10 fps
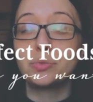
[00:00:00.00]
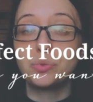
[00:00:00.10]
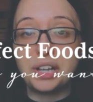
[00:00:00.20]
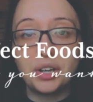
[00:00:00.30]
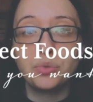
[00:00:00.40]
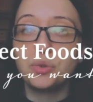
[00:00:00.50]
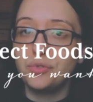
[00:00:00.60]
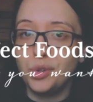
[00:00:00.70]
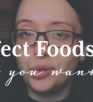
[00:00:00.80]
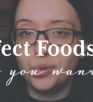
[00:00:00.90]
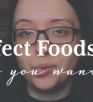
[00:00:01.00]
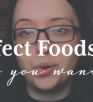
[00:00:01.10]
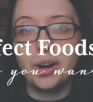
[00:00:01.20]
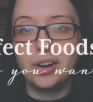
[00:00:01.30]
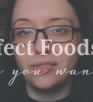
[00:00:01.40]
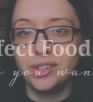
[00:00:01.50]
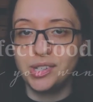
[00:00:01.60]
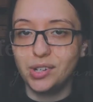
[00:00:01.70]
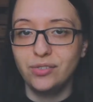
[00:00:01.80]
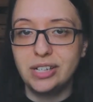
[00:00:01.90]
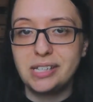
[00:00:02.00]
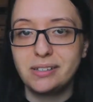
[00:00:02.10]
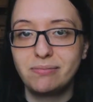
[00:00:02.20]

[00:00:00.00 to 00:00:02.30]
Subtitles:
real review of the service.